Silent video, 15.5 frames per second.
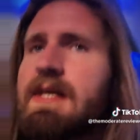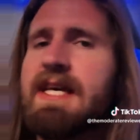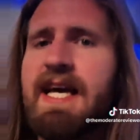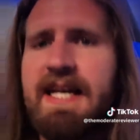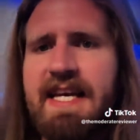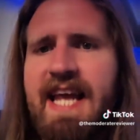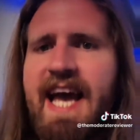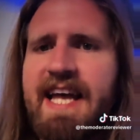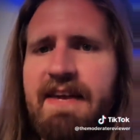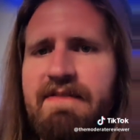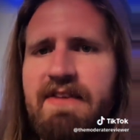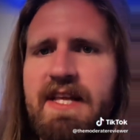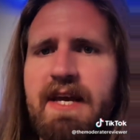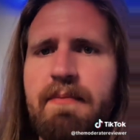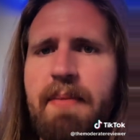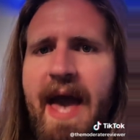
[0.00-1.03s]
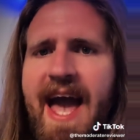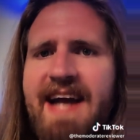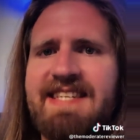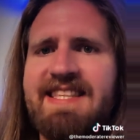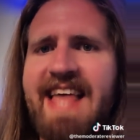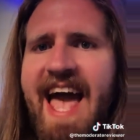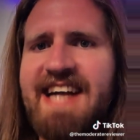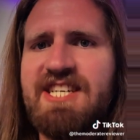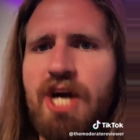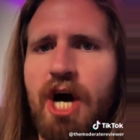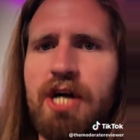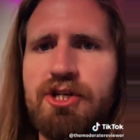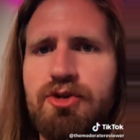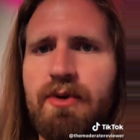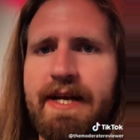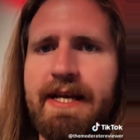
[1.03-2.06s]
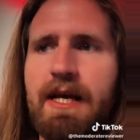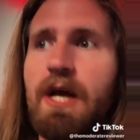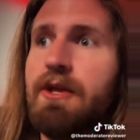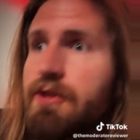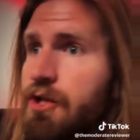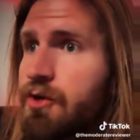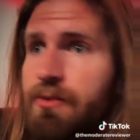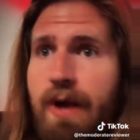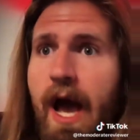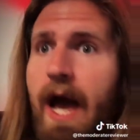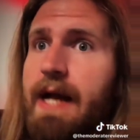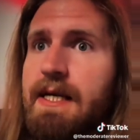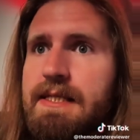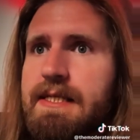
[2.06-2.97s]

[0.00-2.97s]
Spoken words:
can negatively impact that country, the United